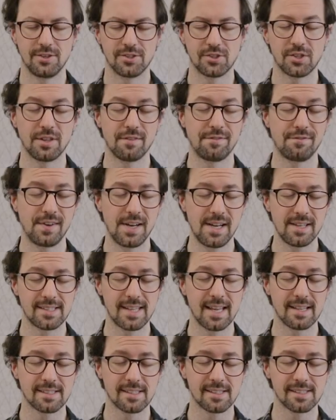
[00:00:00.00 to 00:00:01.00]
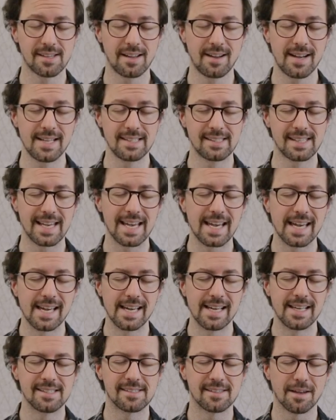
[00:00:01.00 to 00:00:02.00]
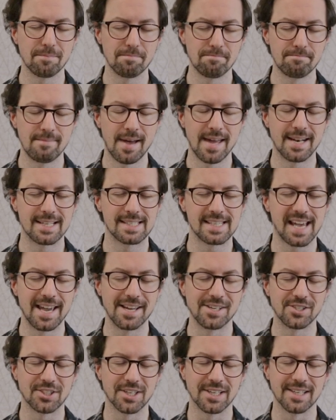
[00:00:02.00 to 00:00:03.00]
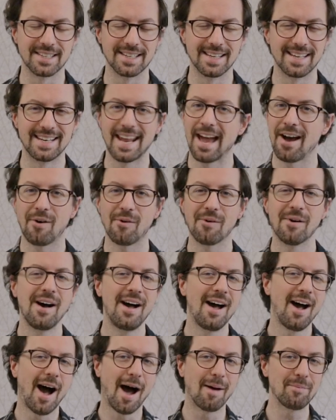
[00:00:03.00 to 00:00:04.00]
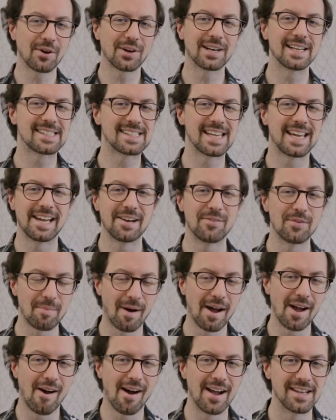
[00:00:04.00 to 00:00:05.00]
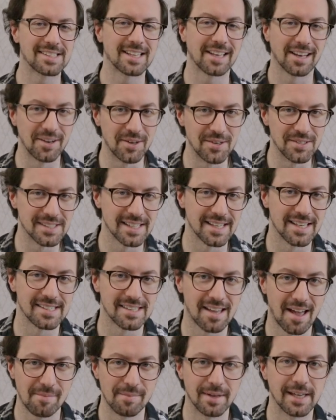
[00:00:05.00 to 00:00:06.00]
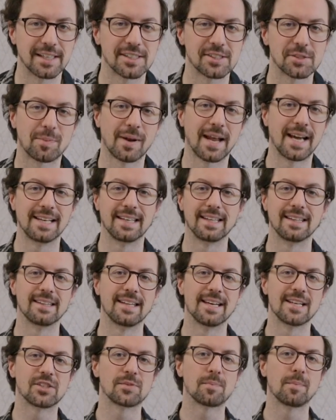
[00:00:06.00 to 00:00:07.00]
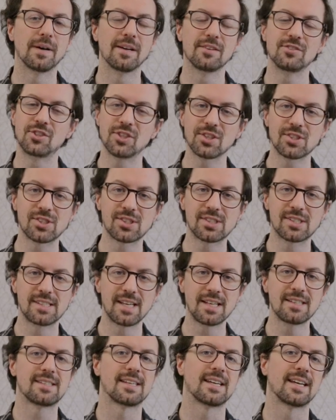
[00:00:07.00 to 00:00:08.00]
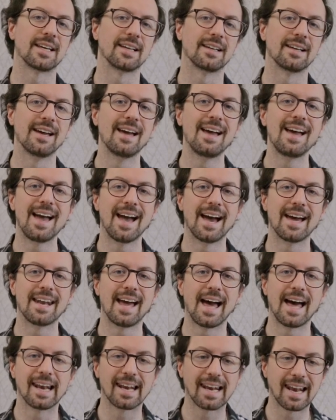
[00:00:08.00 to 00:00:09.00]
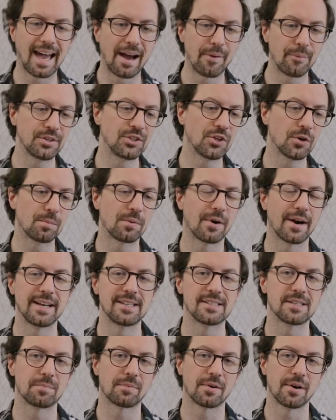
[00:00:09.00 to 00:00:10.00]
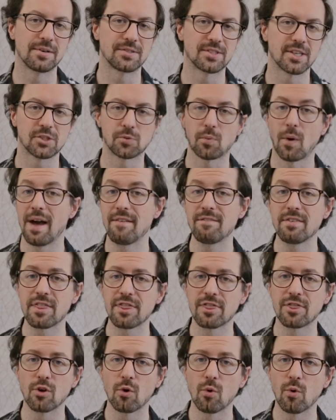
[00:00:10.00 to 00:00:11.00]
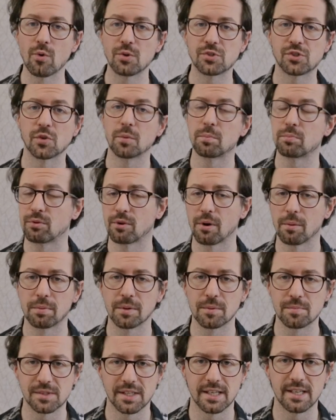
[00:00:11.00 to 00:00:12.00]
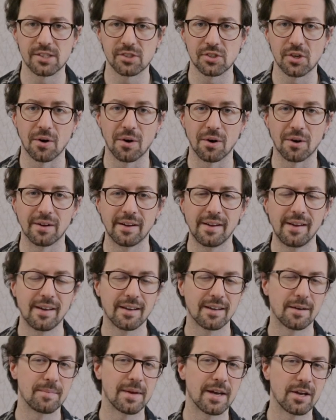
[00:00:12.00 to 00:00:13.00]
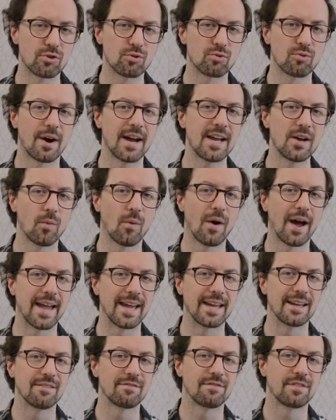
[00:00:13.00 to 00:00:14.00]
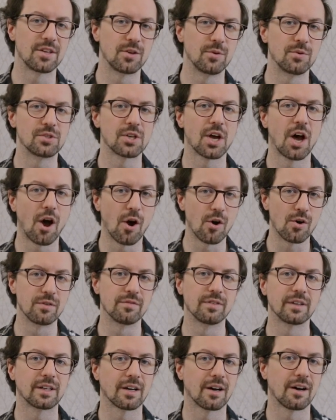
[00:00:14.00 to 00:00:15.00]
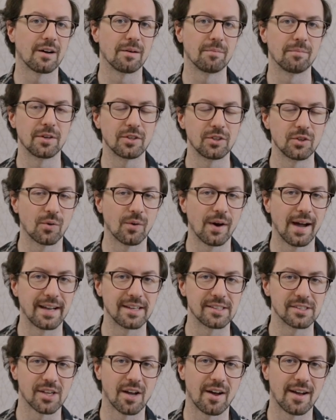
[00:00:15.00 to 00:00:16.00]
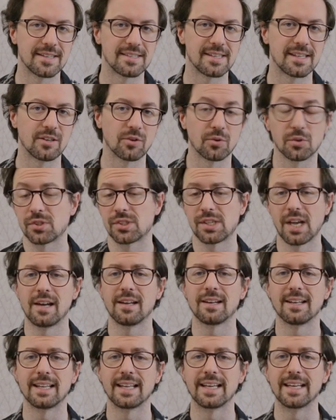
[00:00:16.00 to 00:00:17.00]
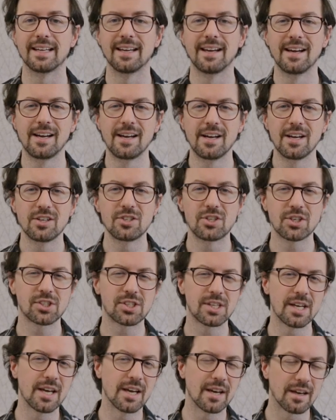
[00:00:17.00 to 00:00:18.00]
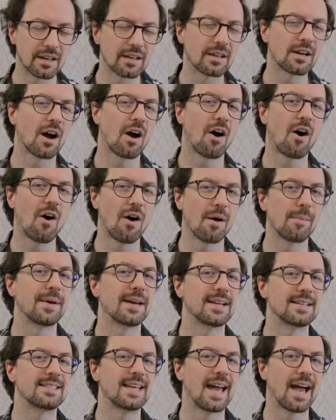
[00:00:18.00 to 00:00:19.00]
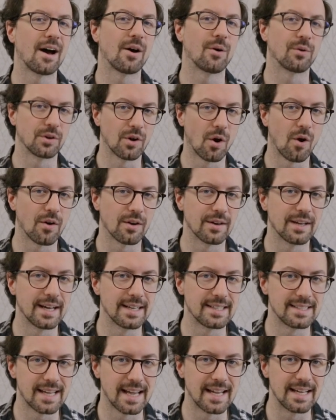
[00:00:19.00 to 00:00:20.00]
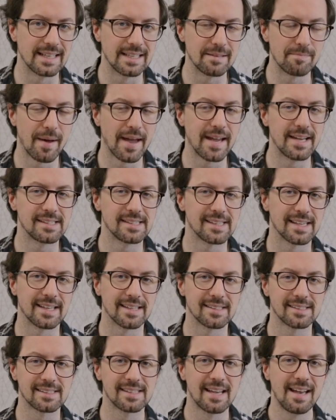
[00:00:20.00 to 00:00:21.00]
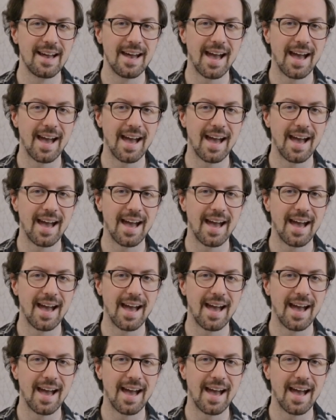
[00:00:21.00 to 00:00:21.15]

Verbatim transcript: So the first exercise is meditation. Now, I'm not gonna sit here with my eyes closed as I'm explaining this, but just sitting and allowing your brain to process whatever thoughts or problems that it's got can be a great way for you to overcome your anxiety or certainly just to calm it down on a daily basis.